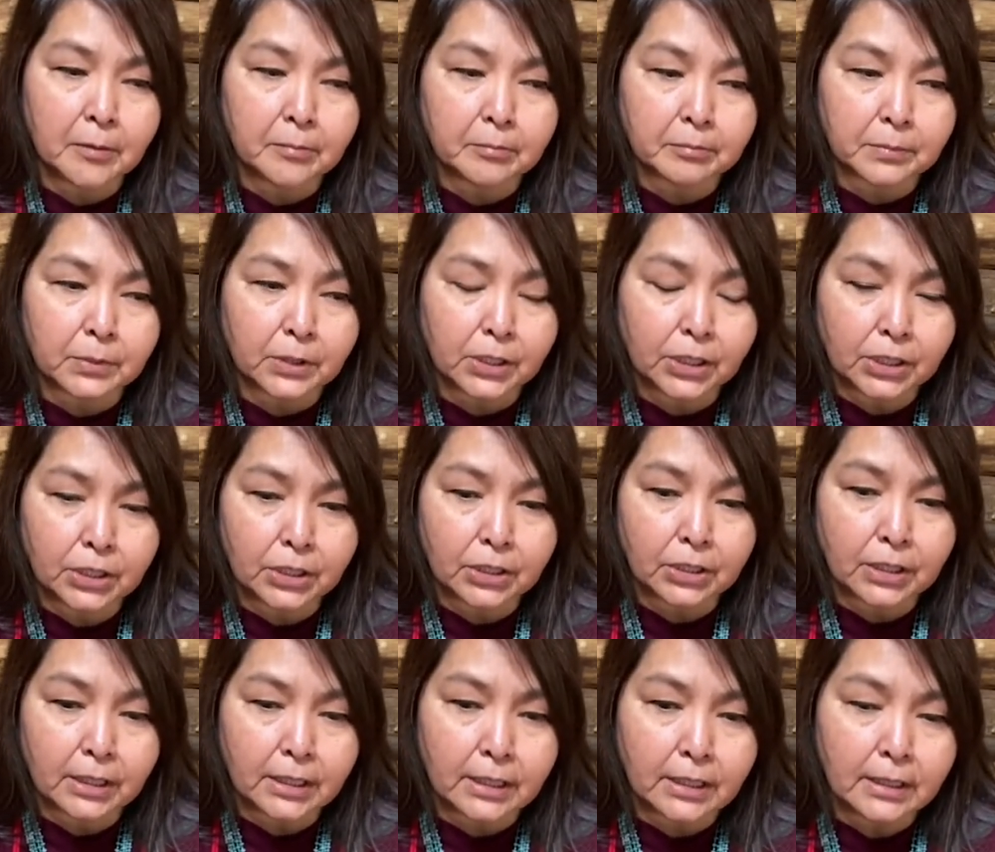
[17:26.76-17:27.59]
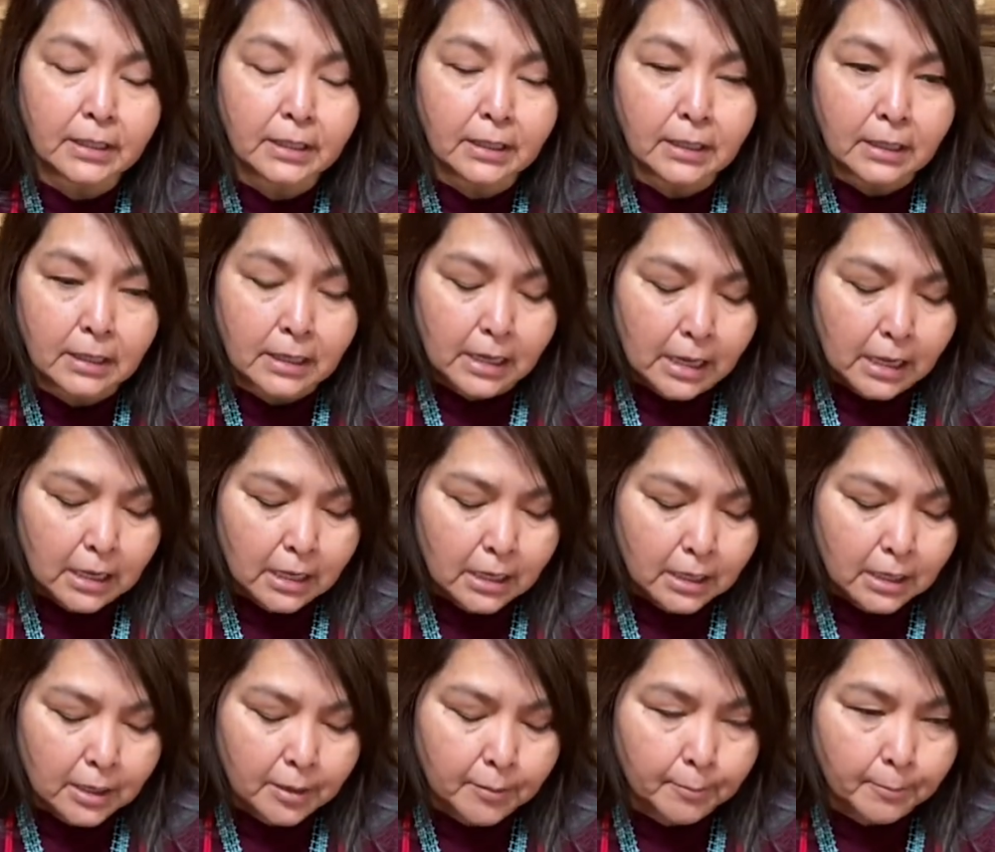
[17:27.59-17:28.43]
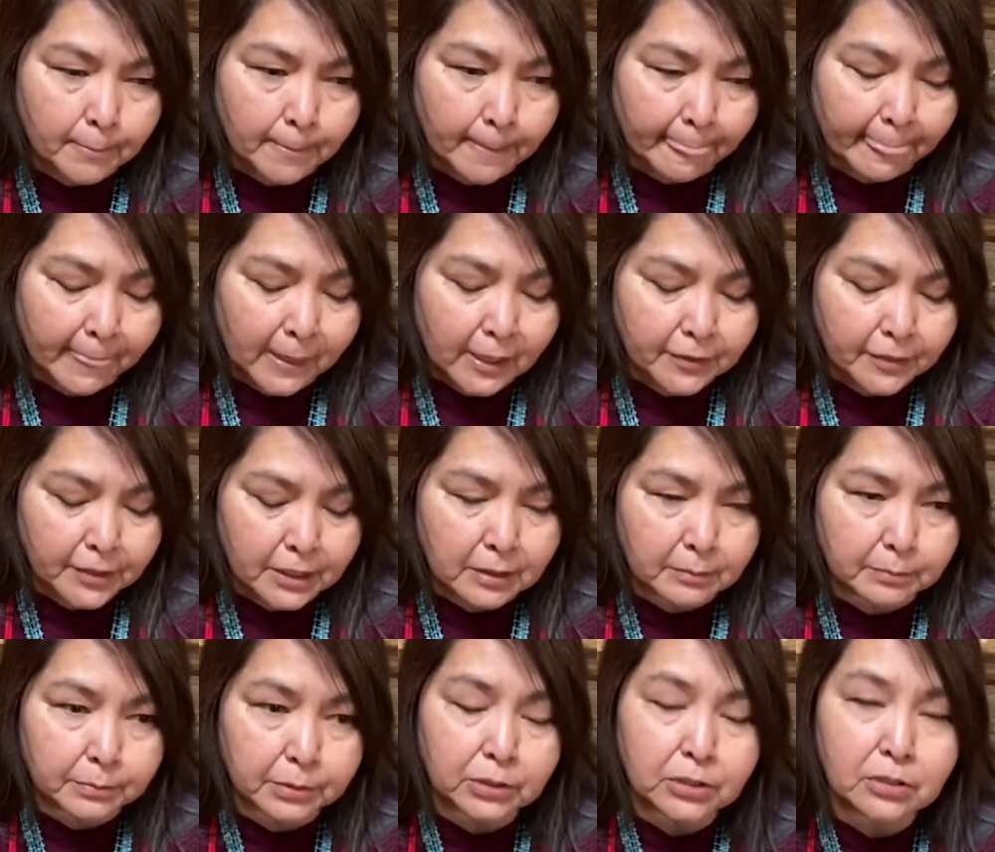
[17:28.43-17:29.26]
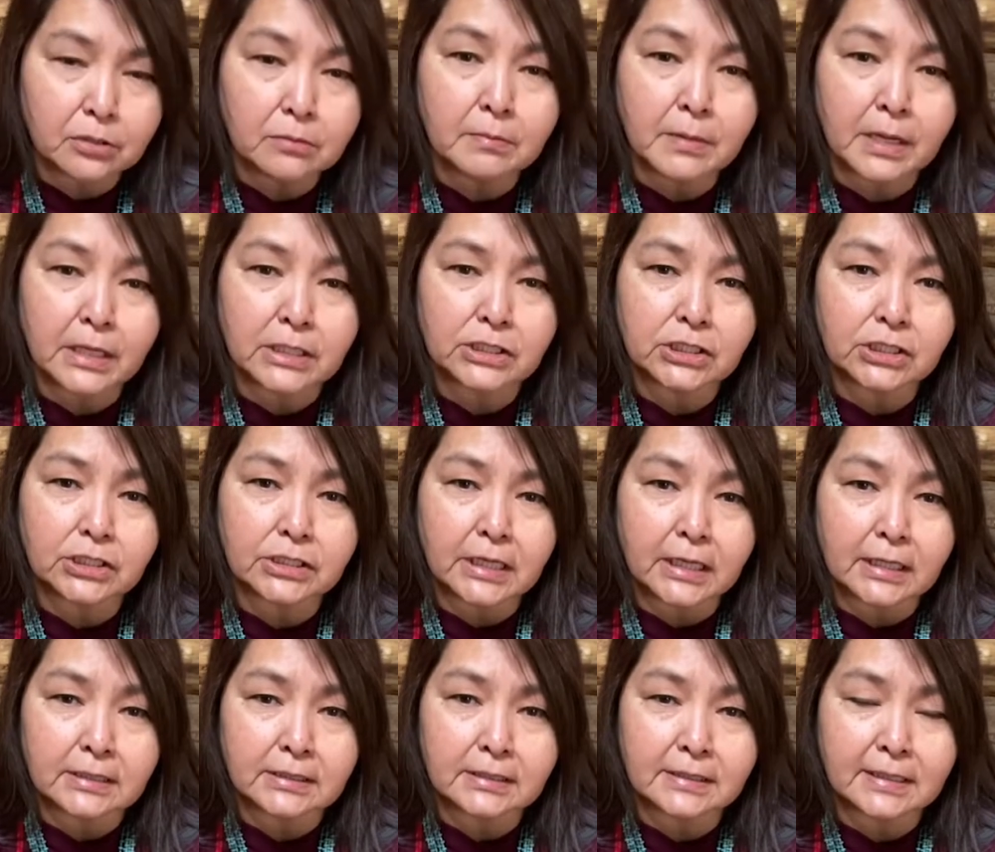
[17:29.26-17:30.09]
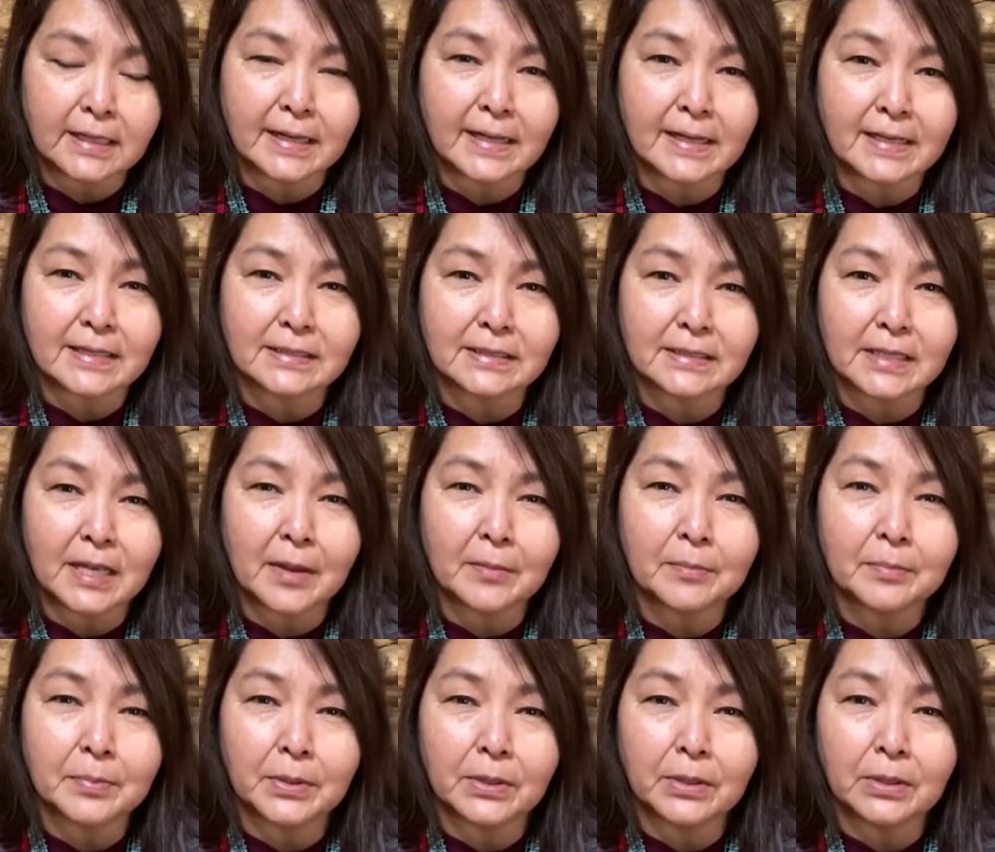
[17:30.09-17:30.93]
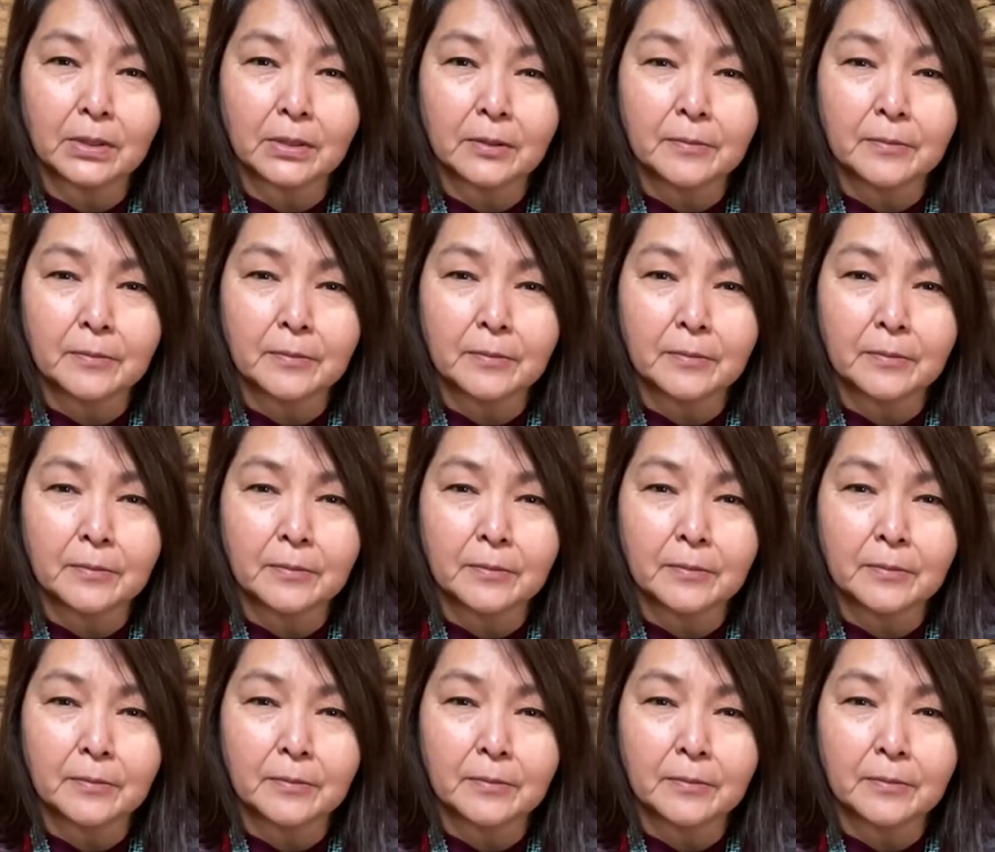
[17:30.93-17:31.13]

cook the blue mush, as an example,